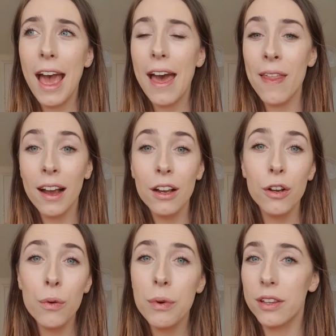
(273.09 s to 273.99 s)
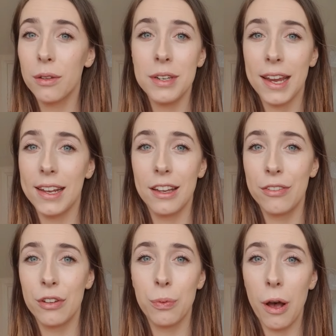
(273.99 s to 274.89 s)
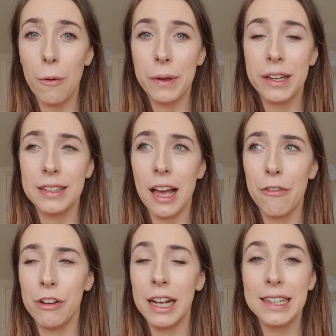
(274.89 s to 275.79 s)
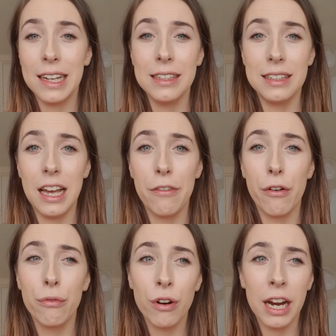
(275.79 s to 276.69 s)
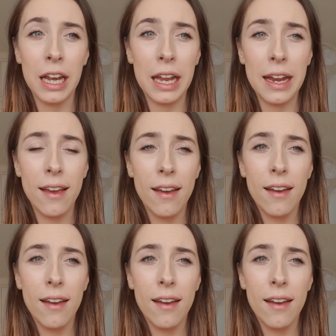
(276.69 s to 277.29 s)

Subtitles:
And that can come with some negatives as well, because I feel like dancers have a really